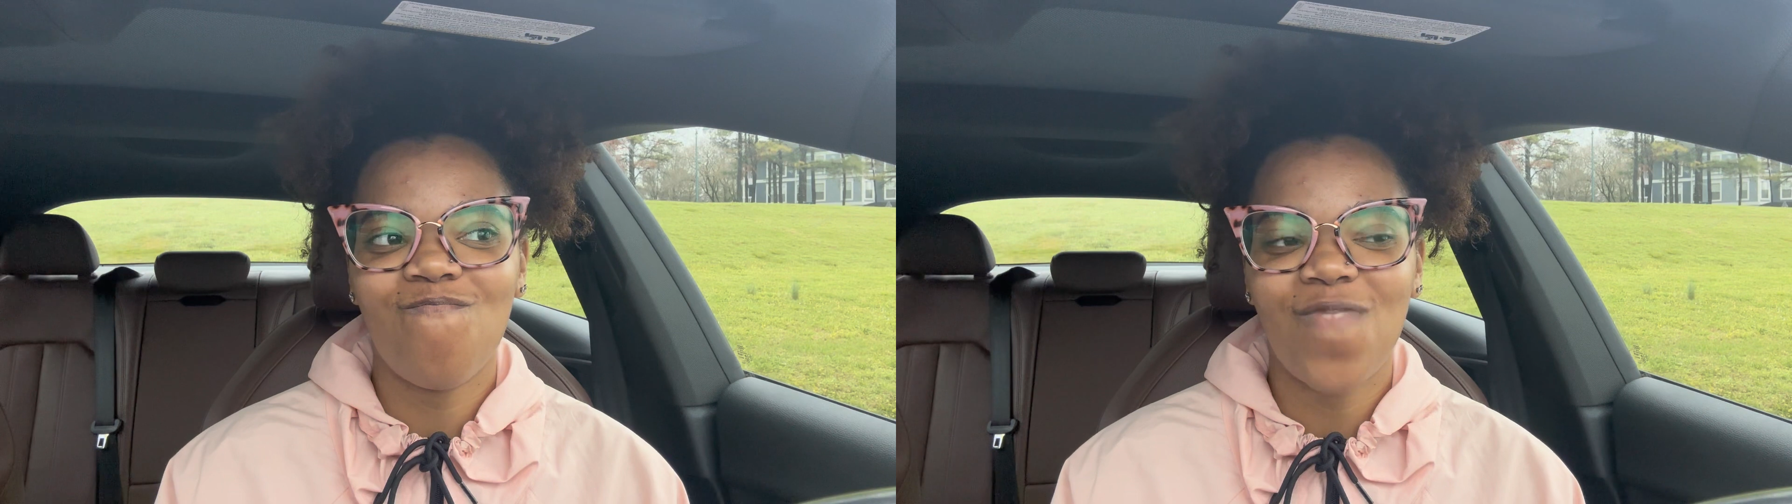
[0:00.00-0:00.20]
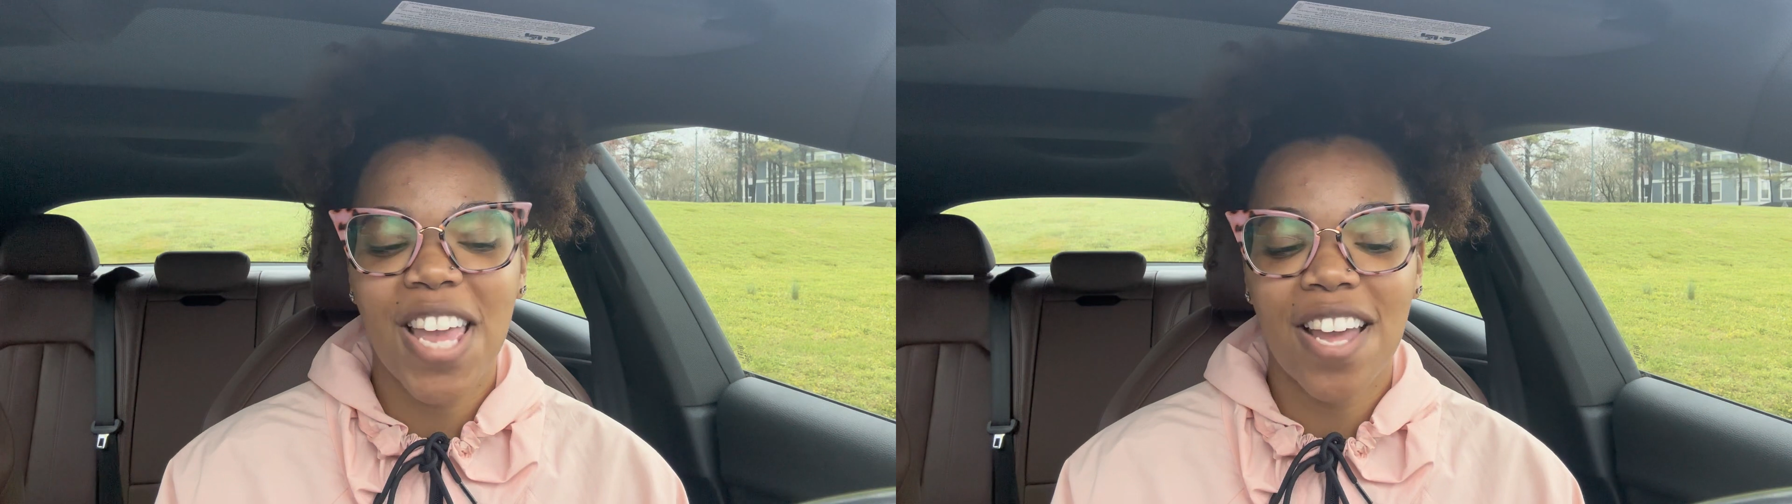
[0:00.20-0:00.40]

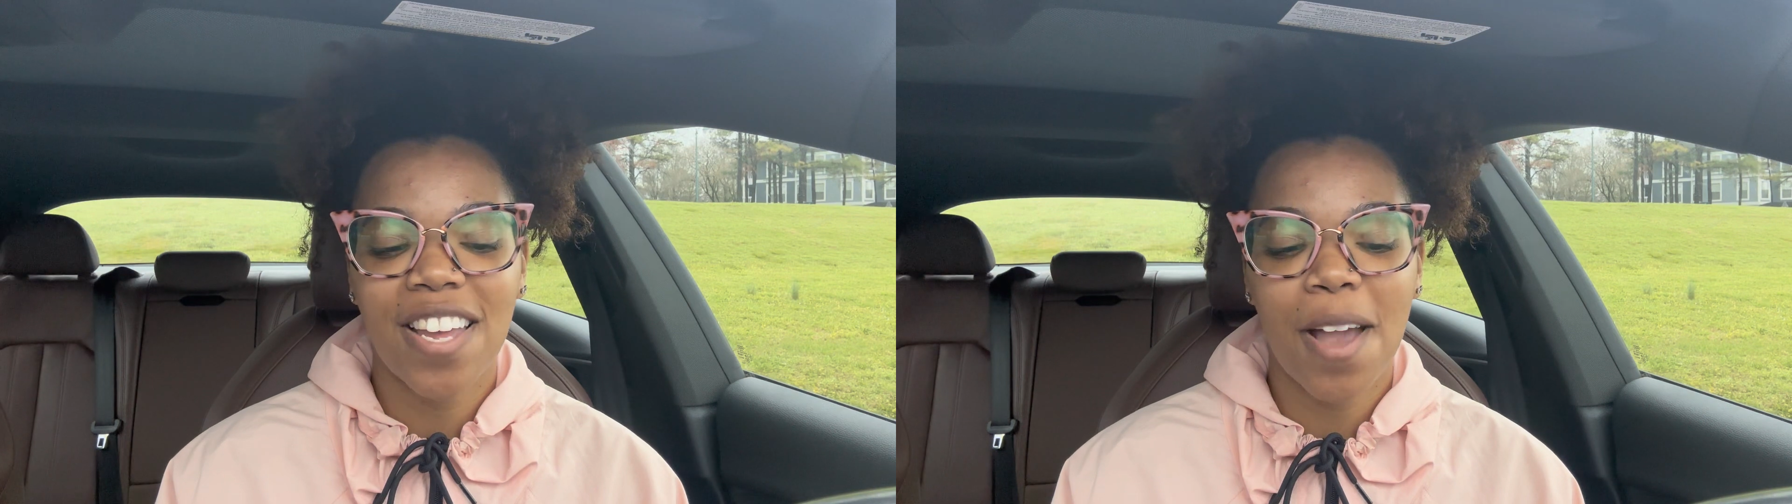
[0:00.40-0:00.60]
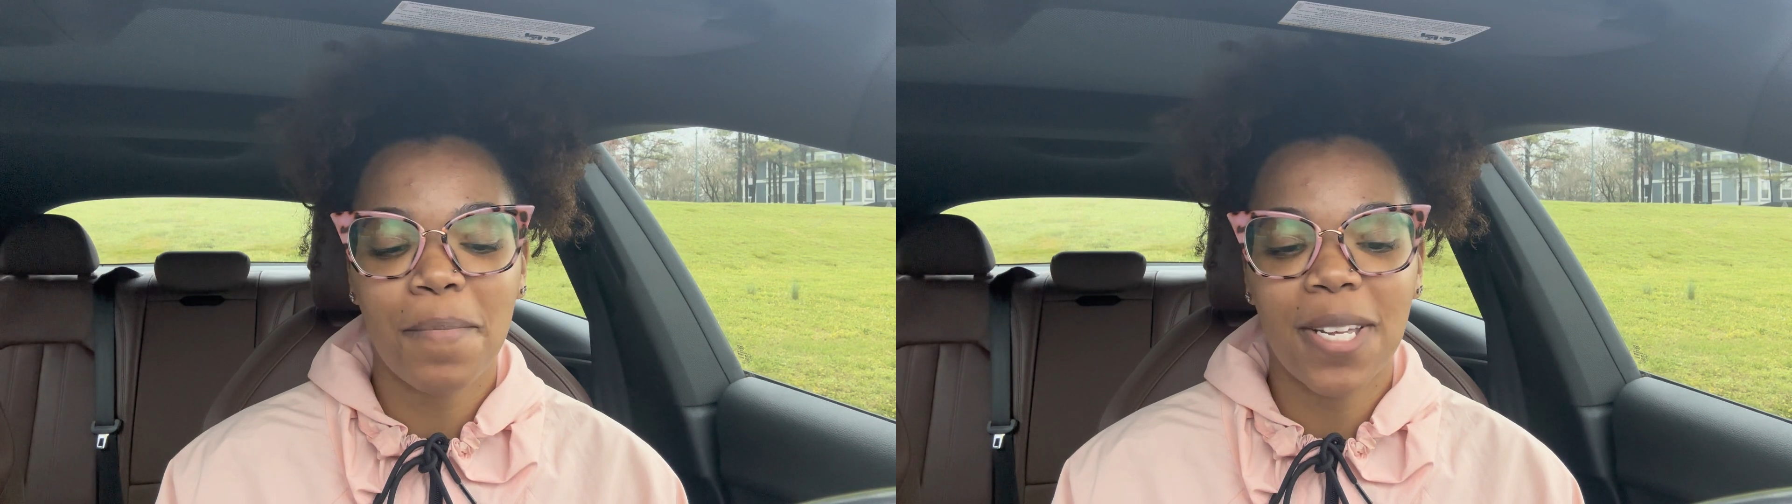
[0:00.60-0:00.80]
Yeah, he
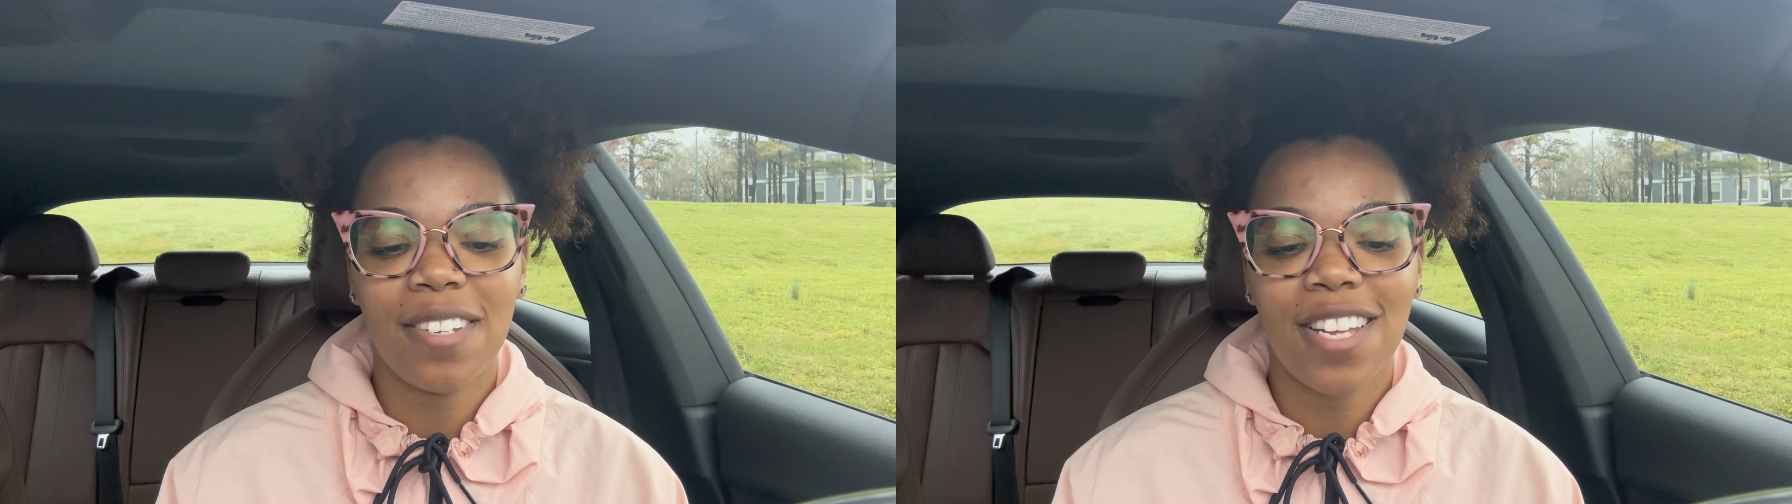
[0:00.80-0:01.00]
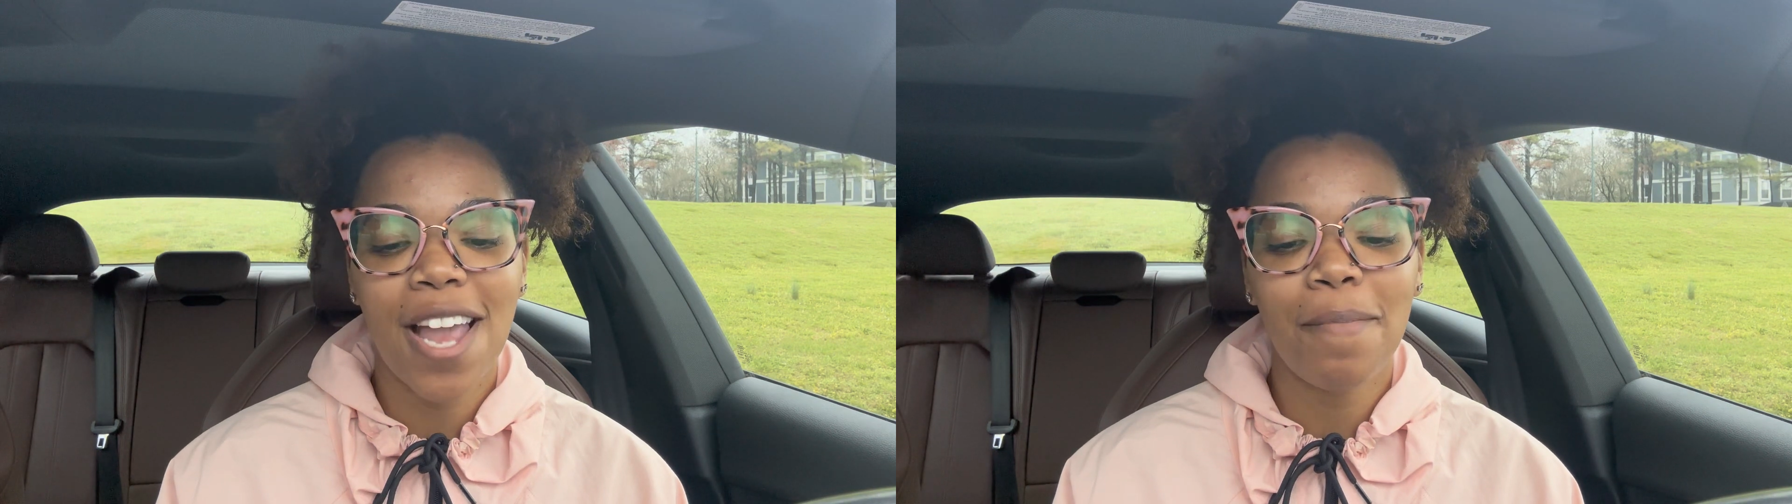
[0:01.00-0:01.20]

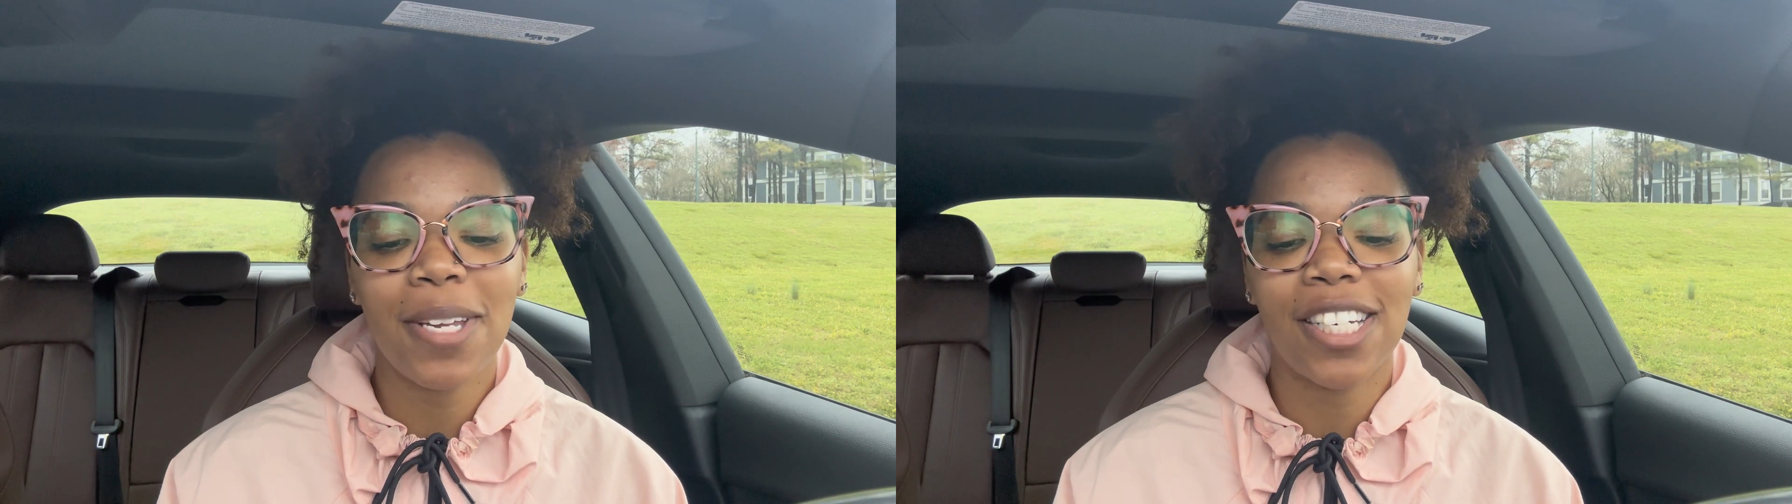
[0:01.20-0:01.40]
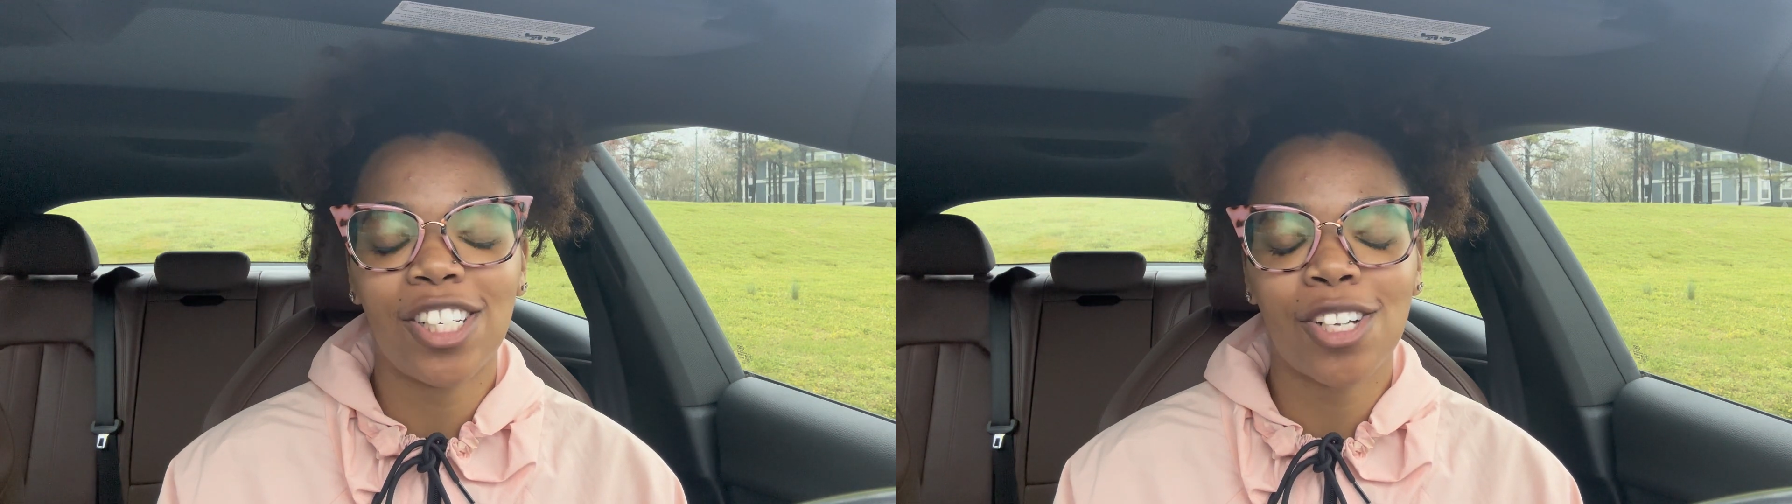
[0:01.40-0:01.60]
got me
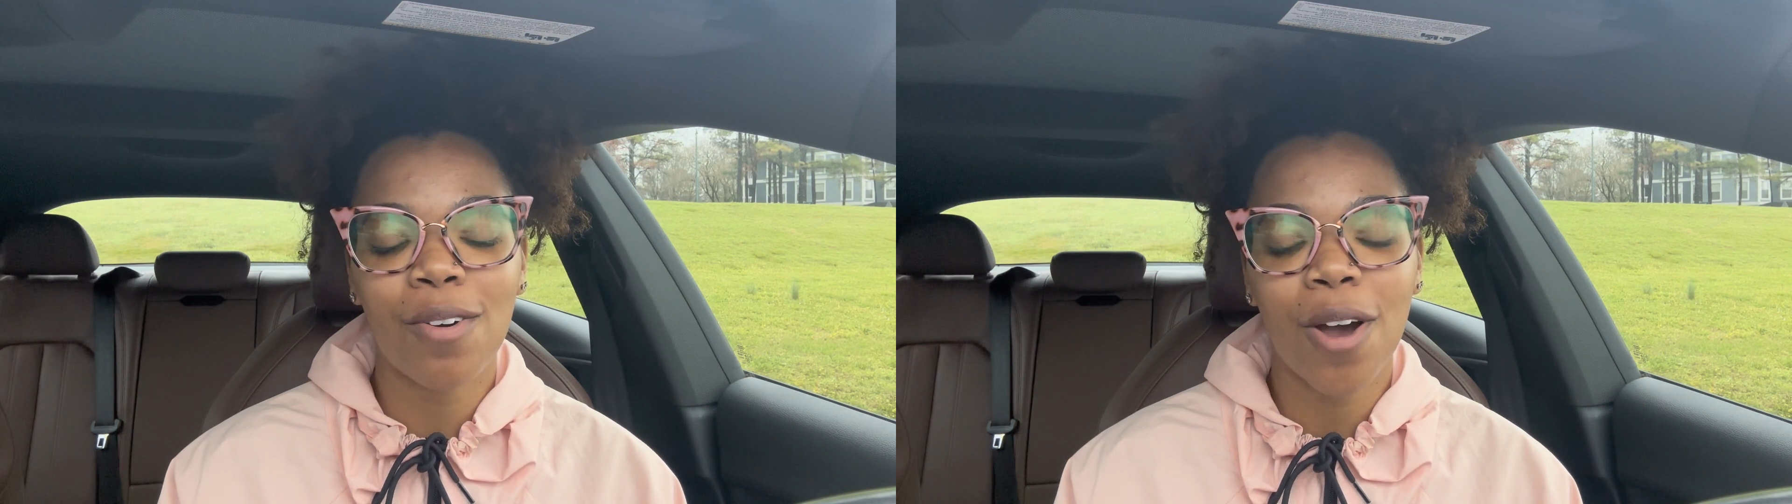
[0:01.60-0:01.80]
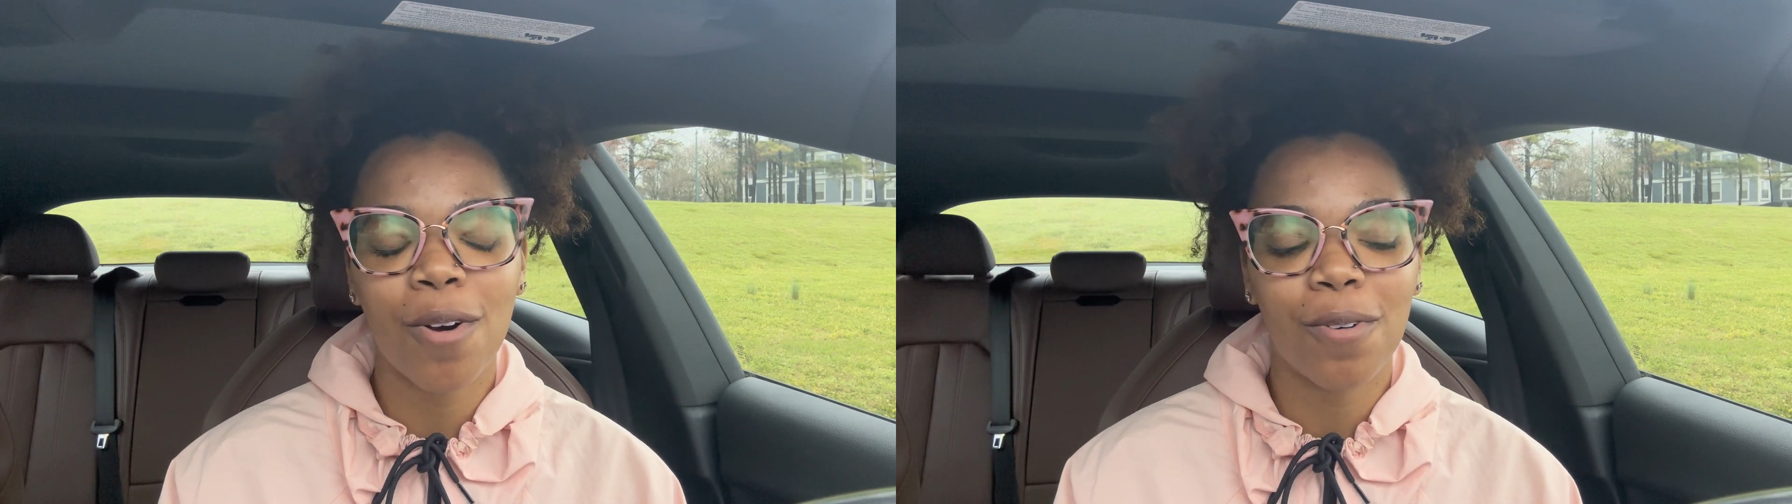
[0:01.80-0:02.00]
in a
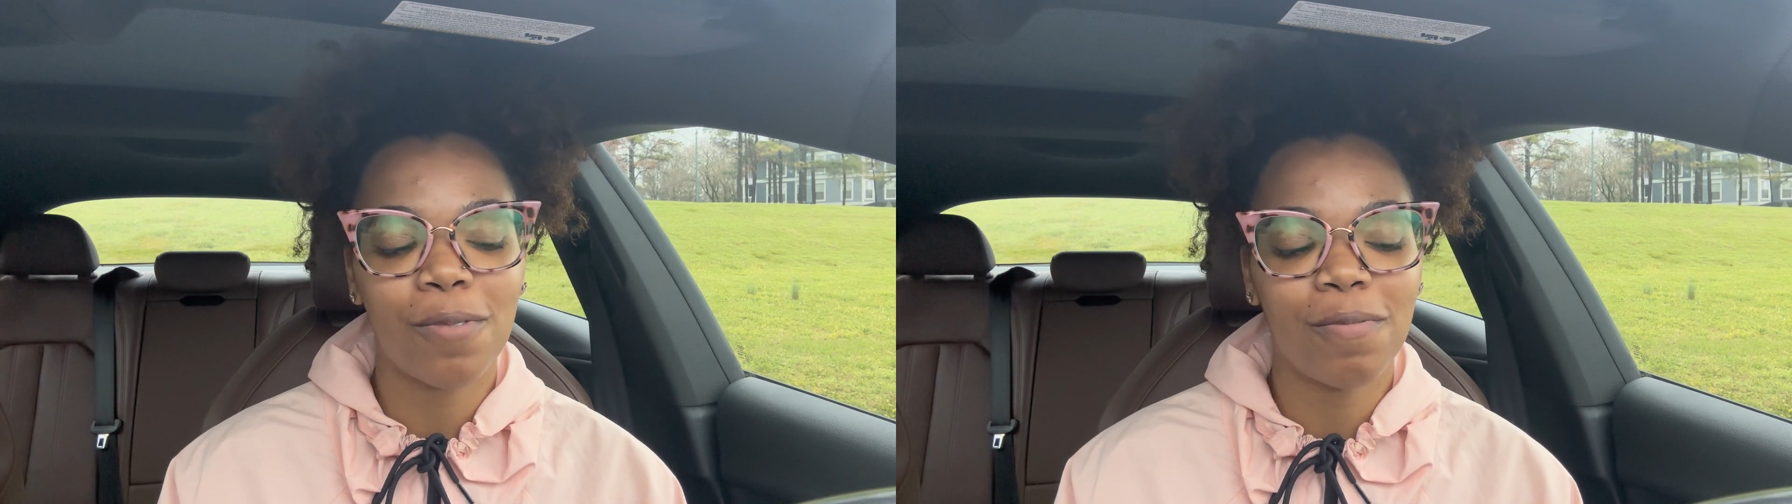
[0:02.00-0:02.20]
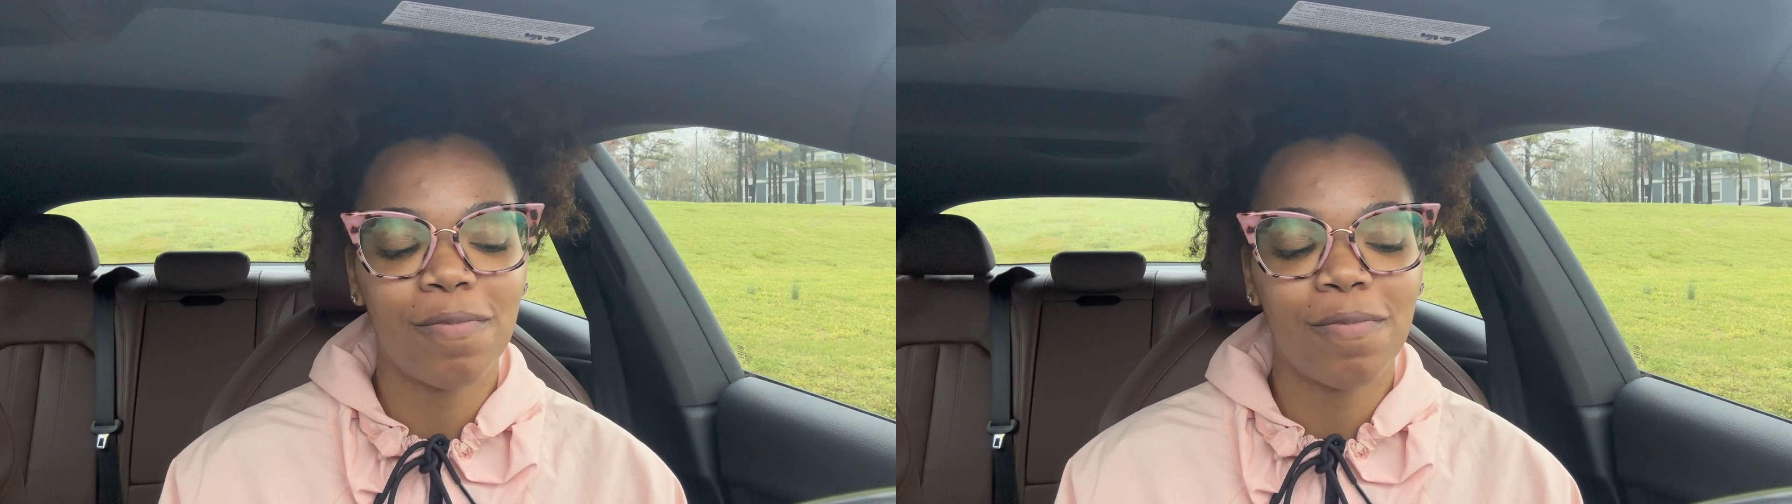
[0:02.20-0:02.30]
chokehold.